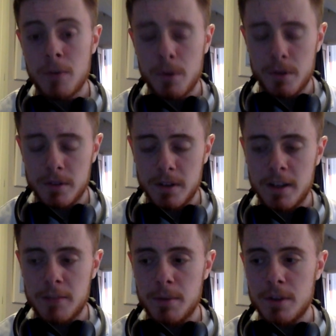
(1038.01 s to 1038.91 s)
vote is going to
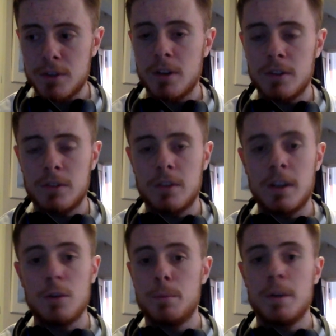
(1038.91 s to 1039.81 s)
give me a chance to
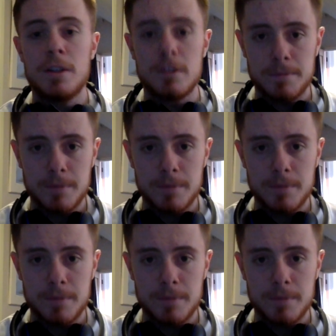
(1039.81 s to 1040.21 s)
get your opinion.